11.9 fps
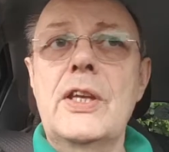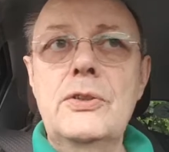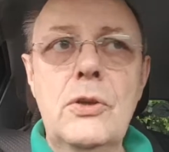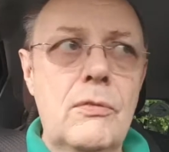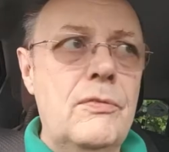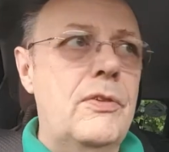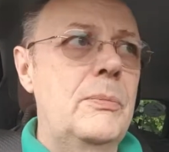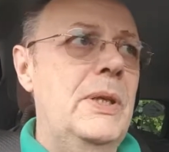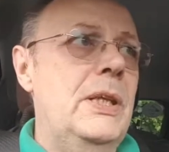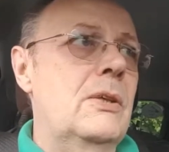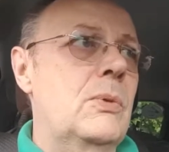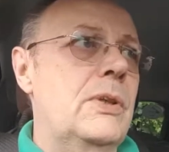they're not
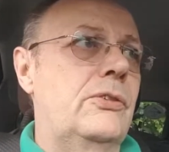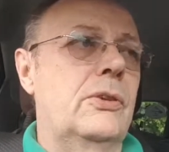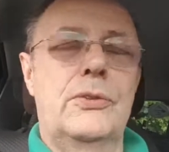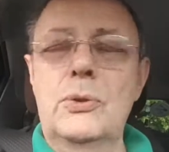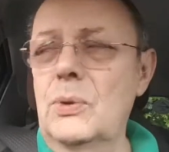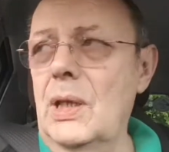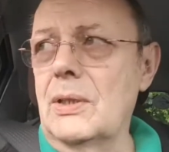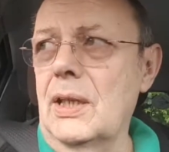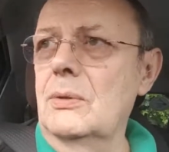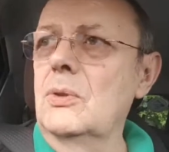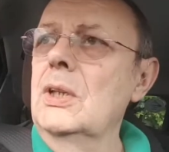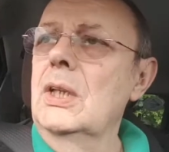familiar with. So I thought,
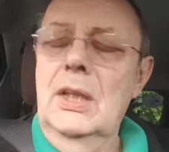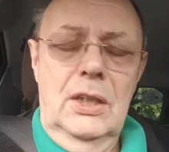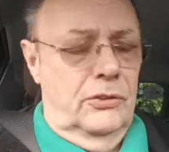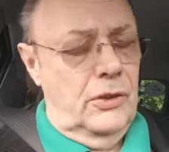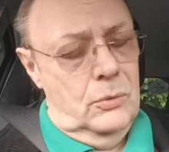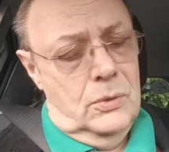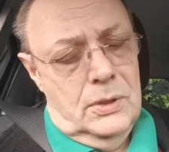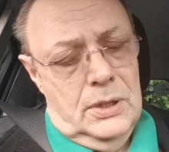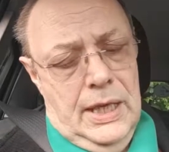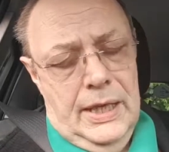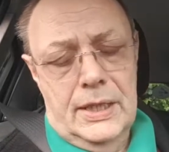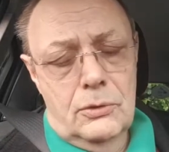okay, so
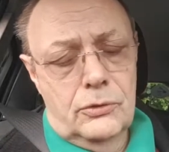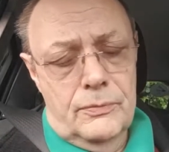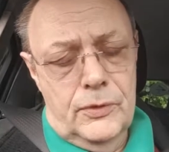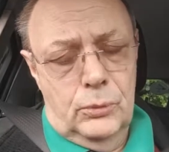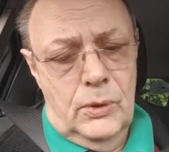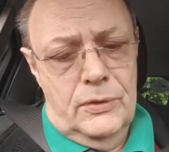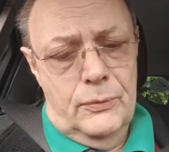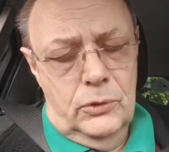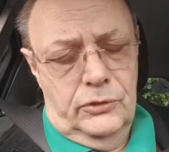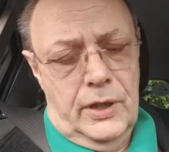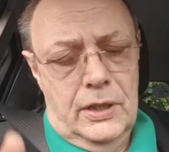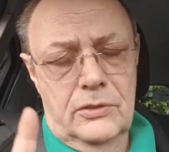it goes on for 24
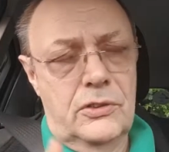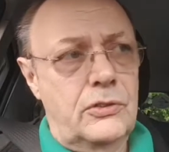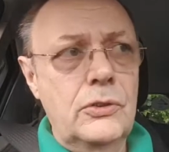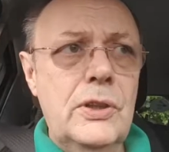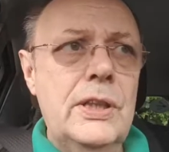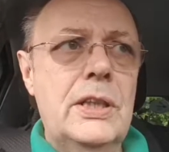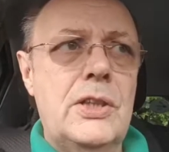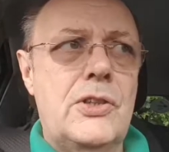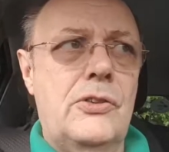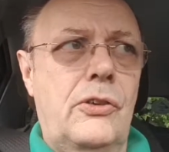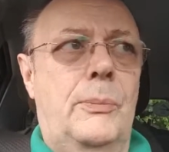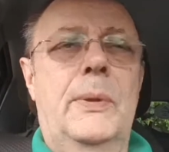seconds. It's not English
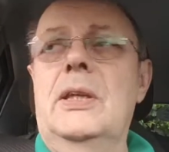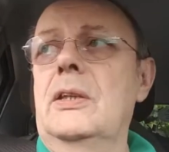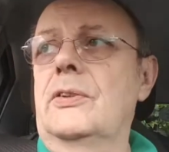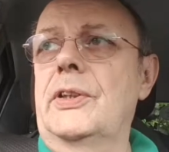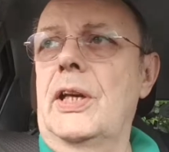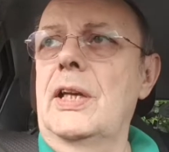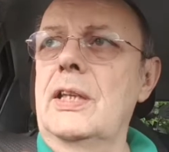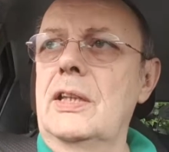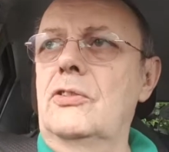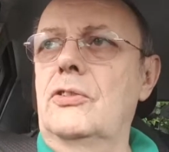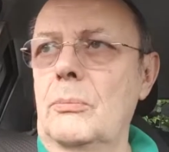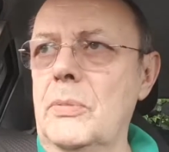as I speak it today, and
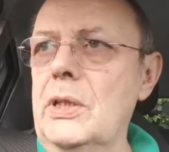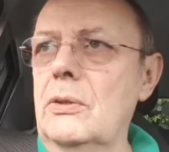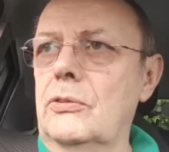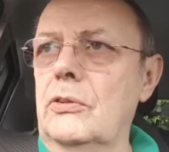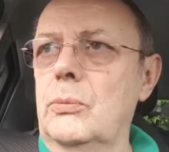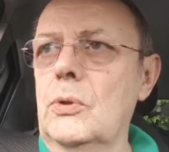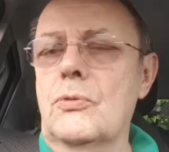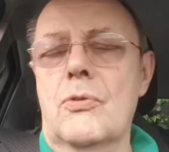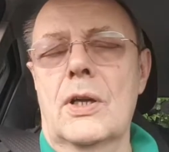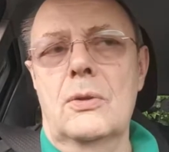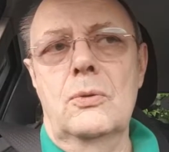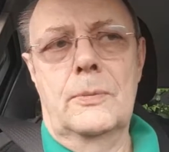it's somebody else's world
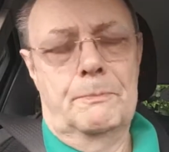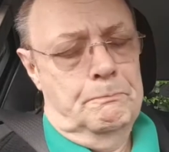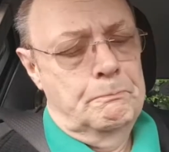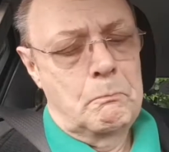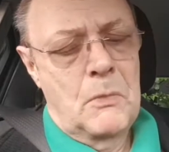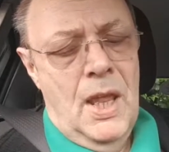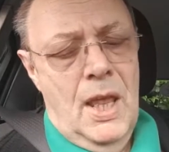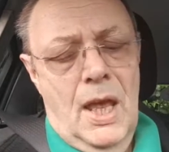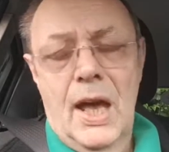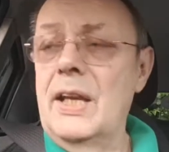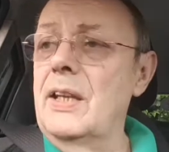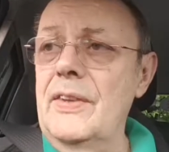record.
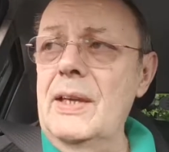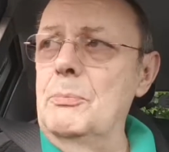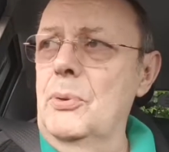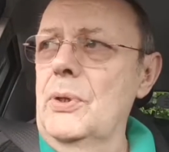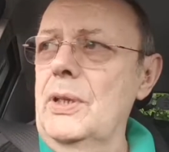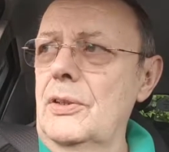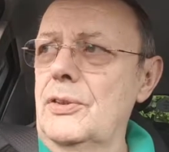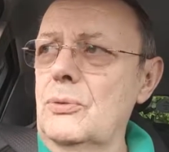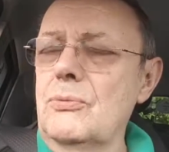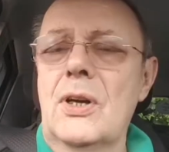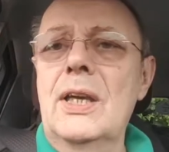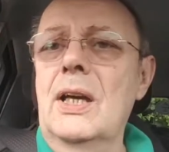And at that point, I thought,
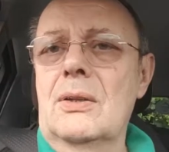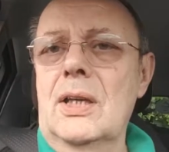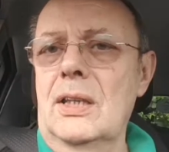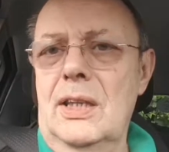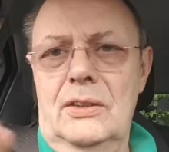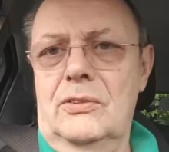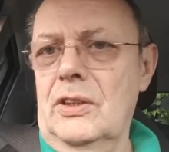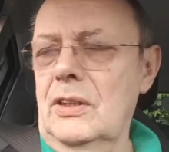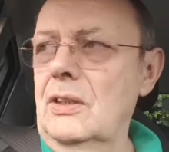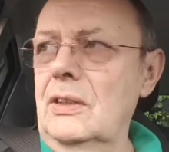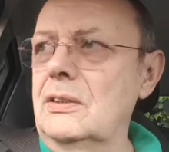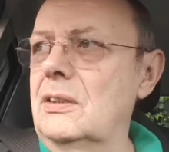right, okay, that's it.
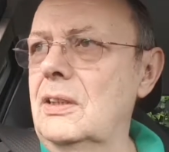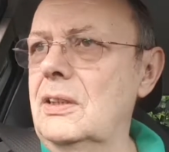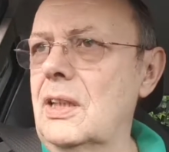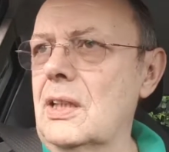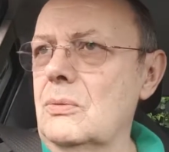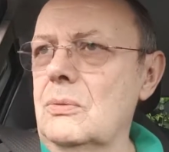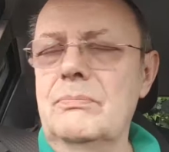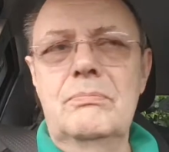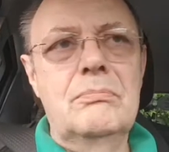I, you know,